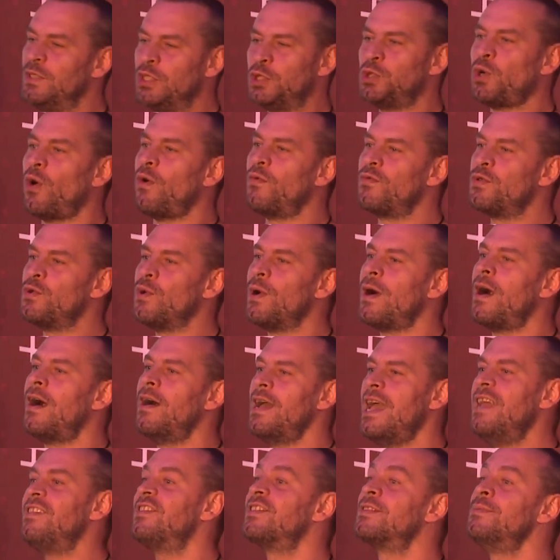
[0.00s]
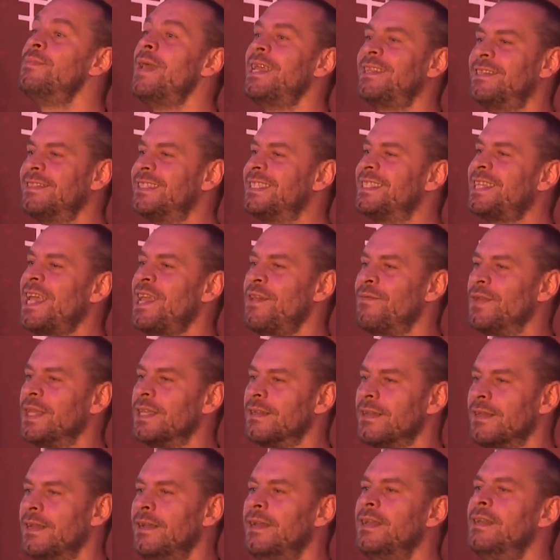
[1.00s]
show you estimated
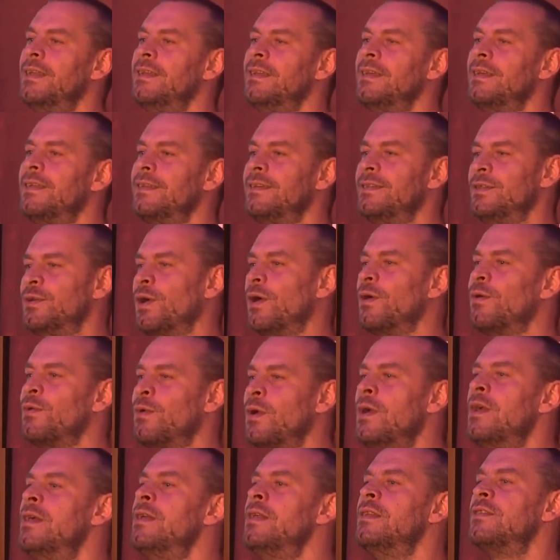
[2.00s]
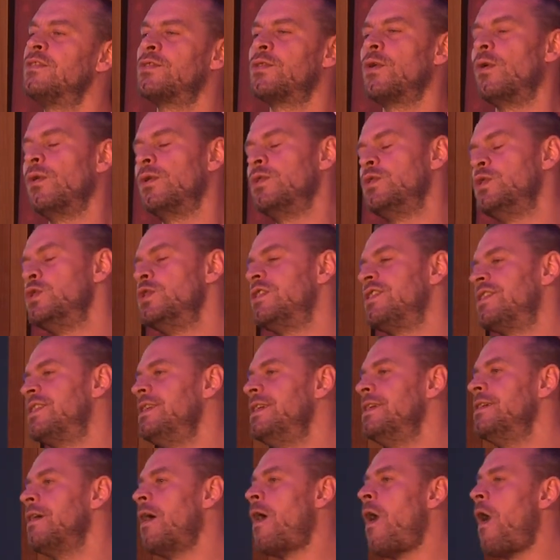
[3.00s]
saving. So you
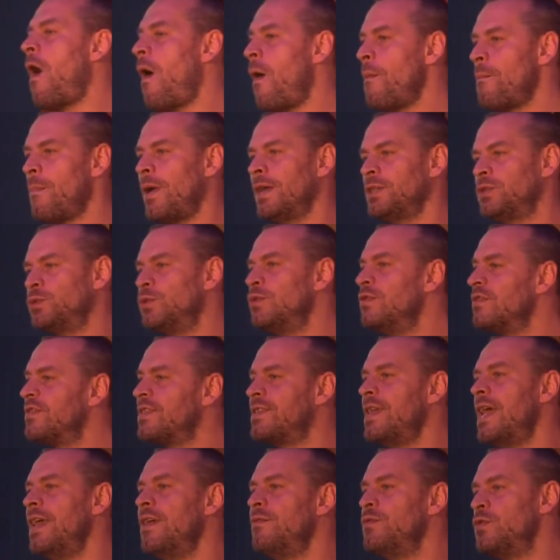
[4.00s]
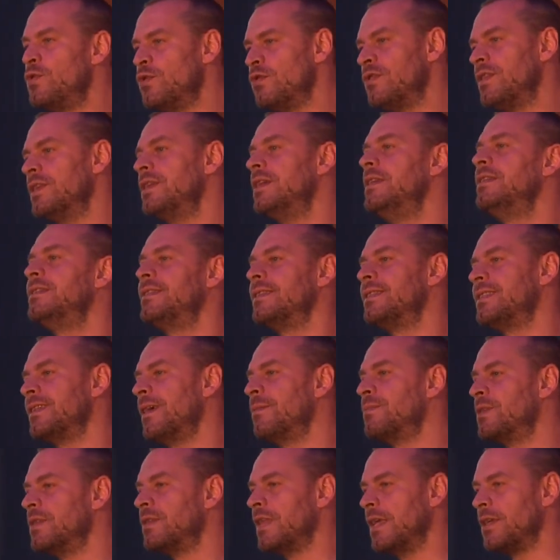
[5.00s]
see how much you save using
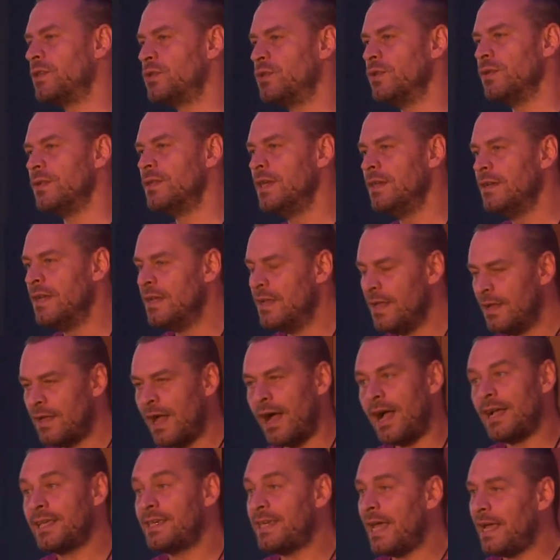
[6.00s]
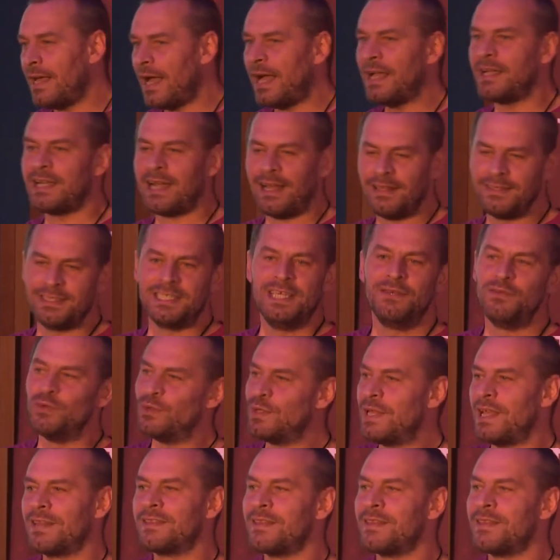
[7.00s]
Interceptd. Actually, I can't give you that